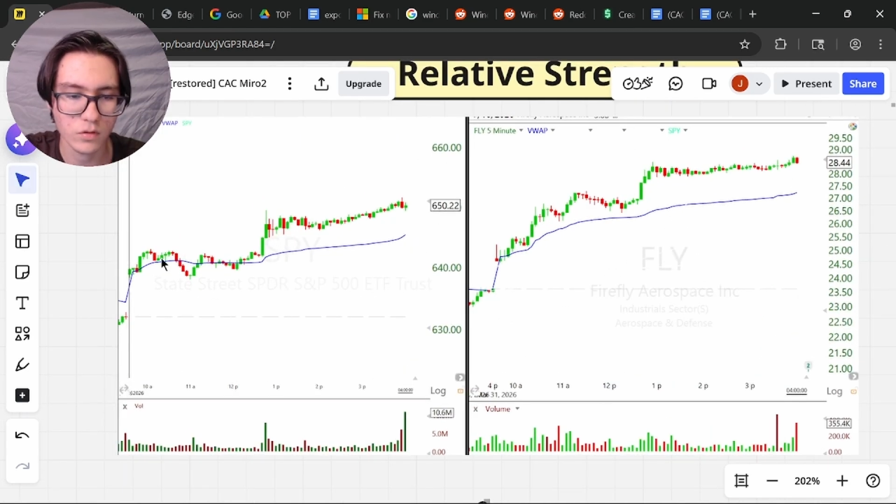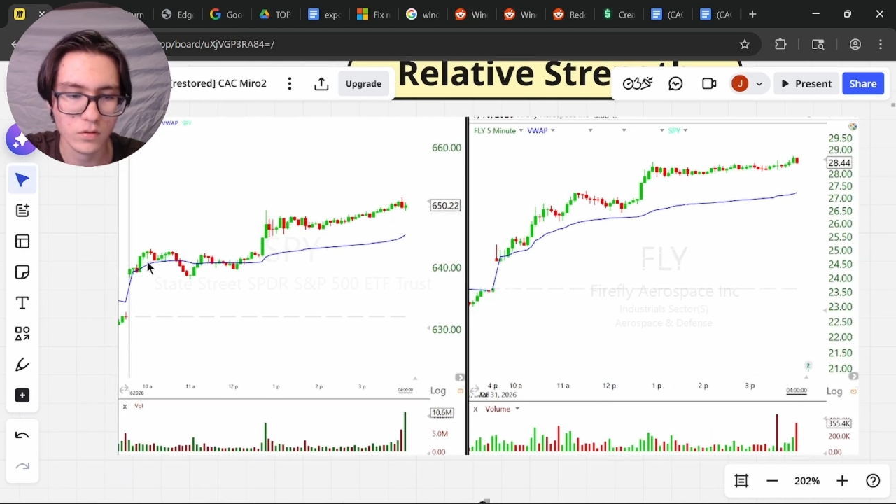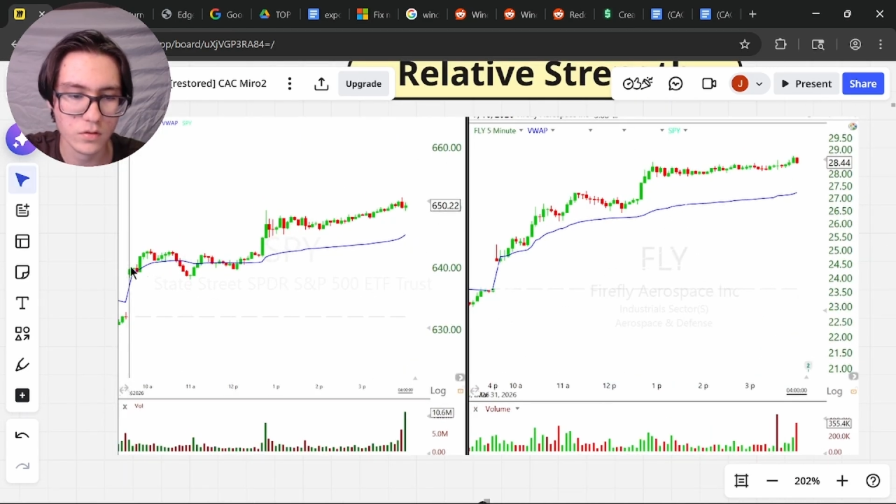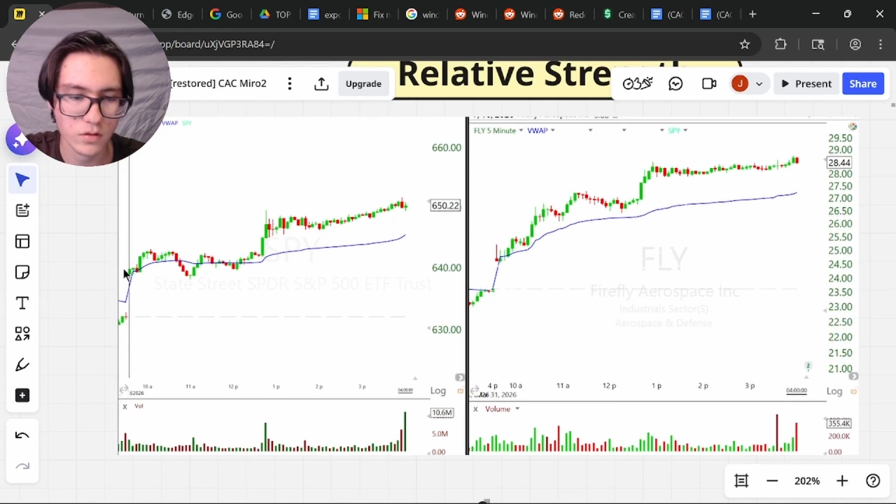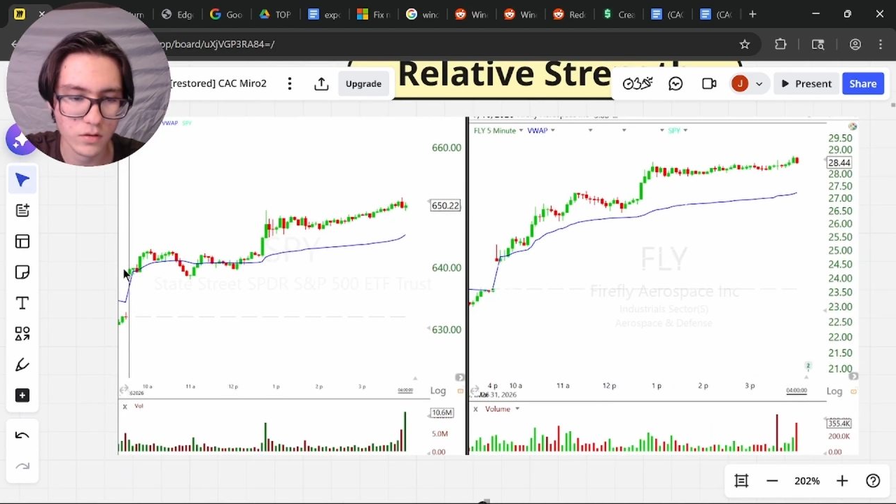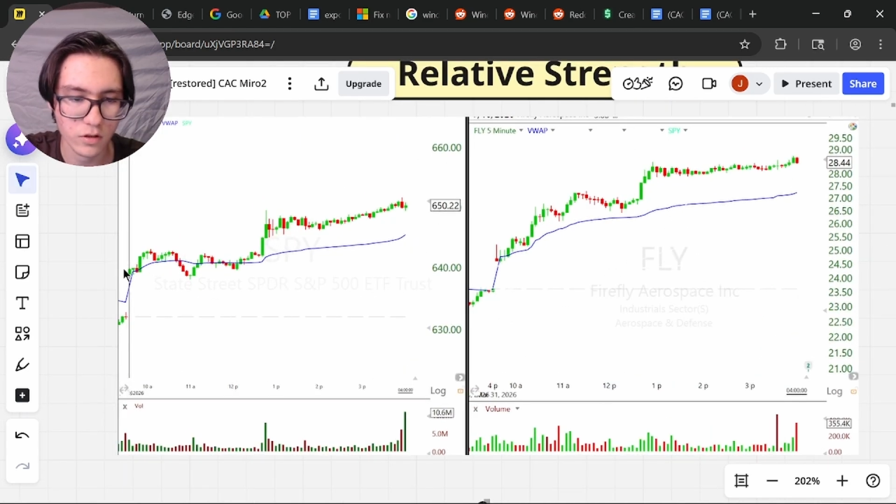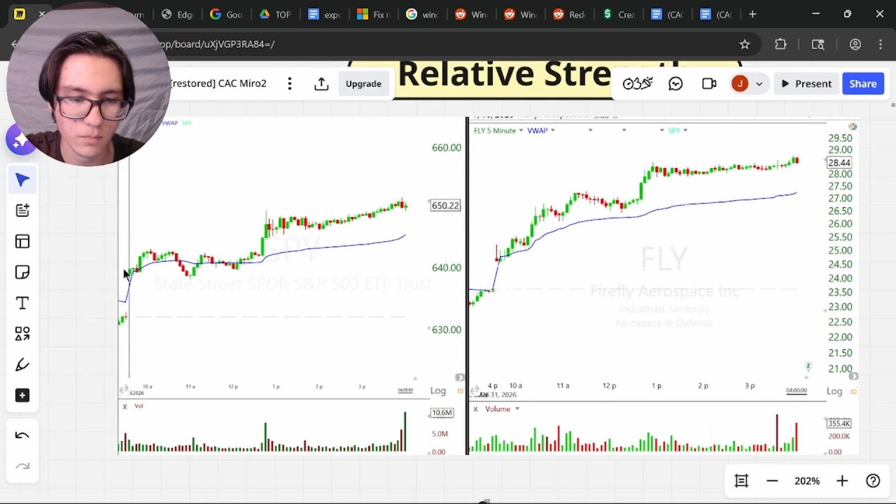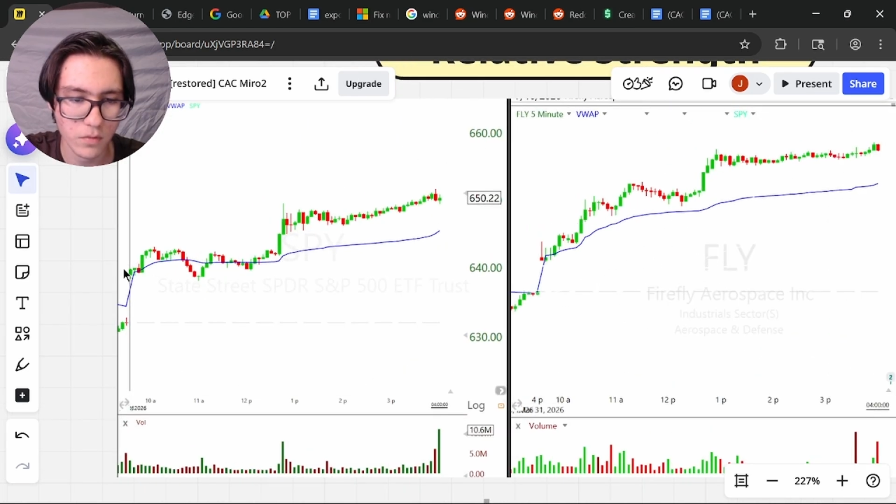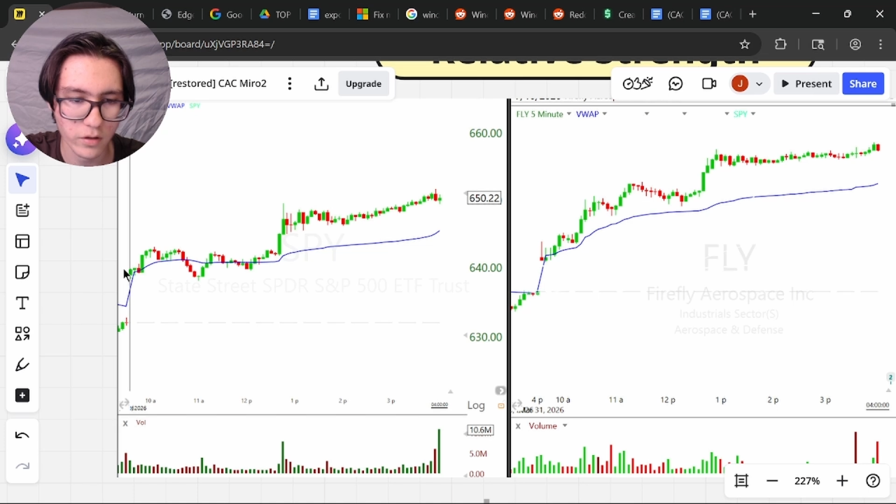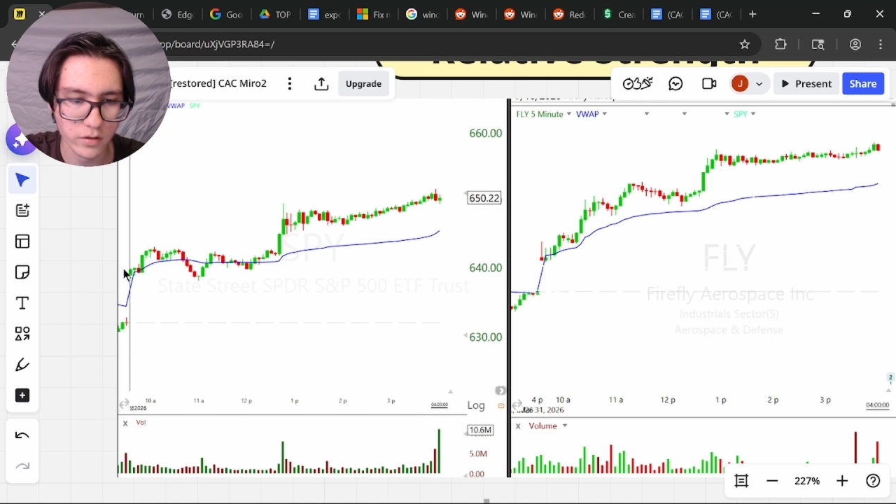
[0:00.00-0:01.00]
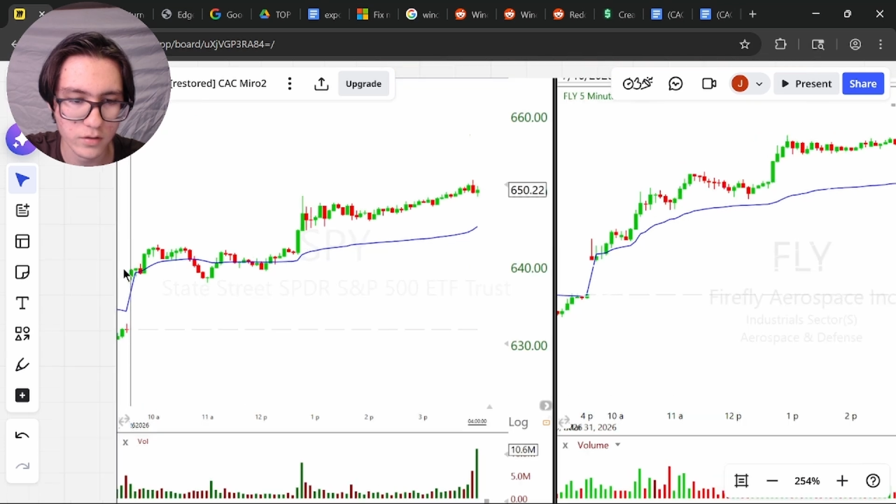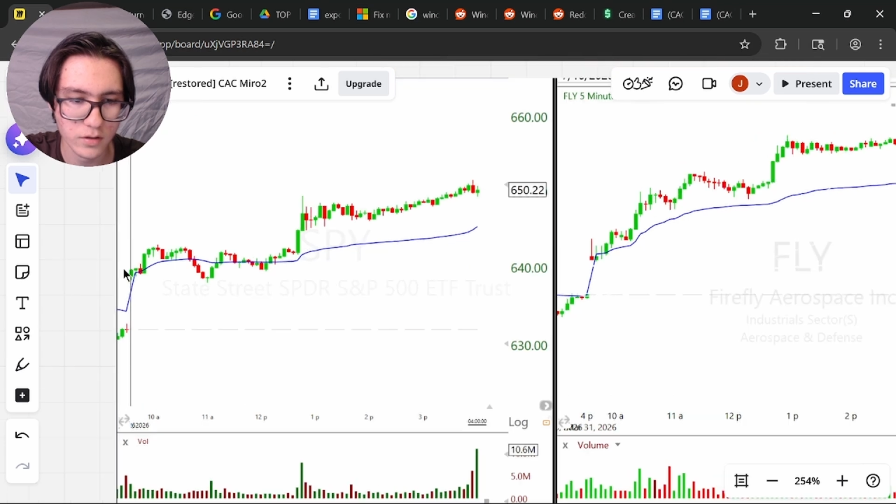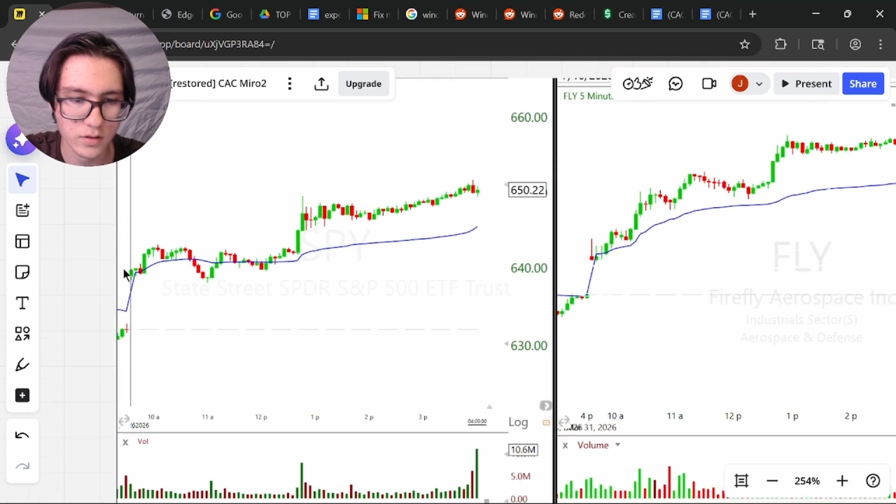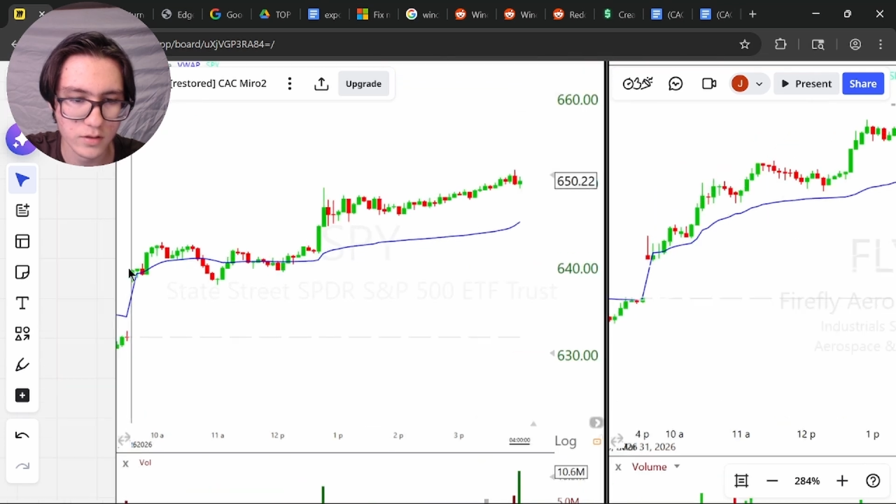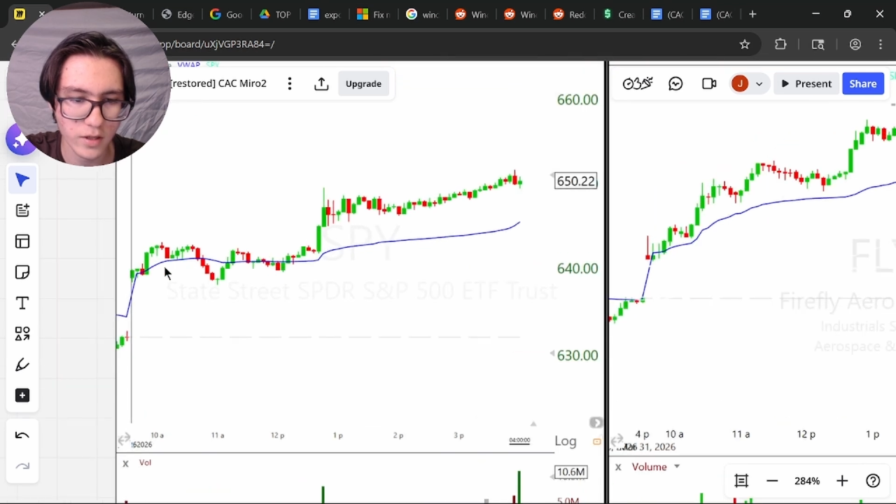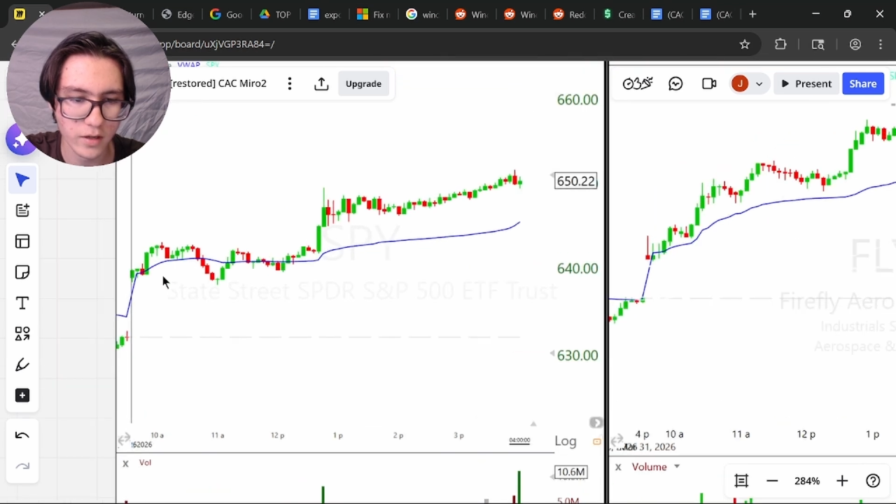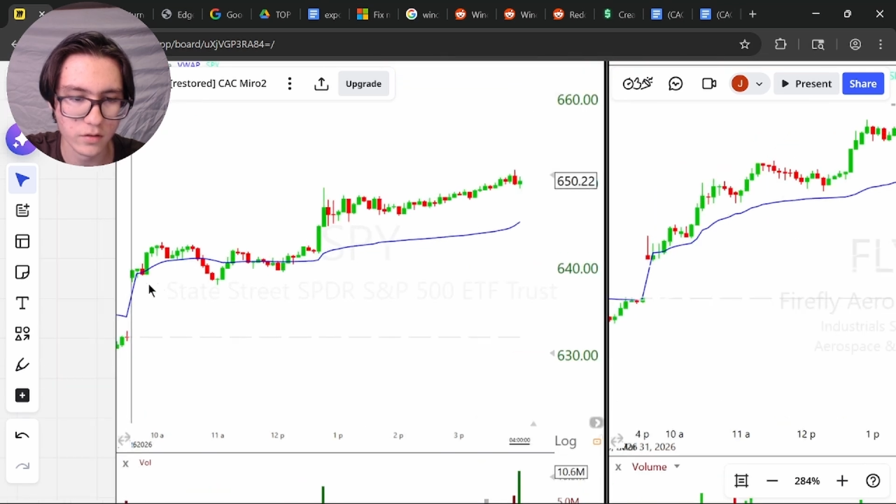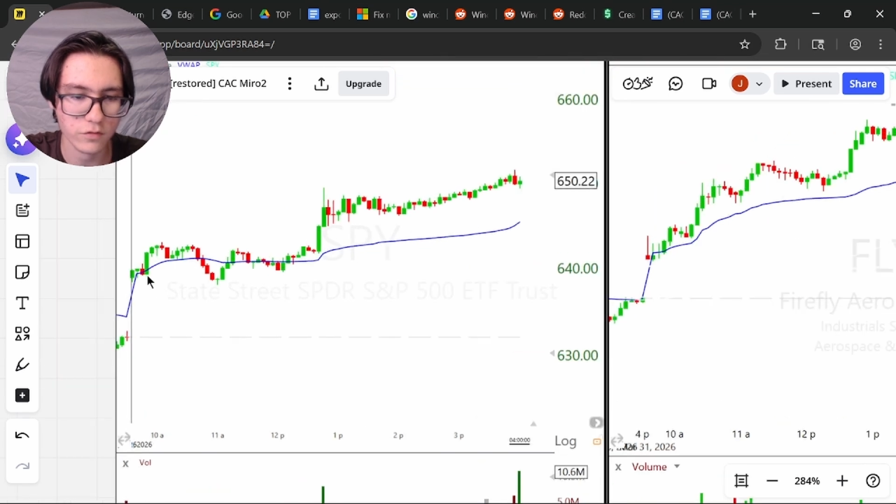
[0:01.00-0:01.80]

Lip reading: you can see that the market did stack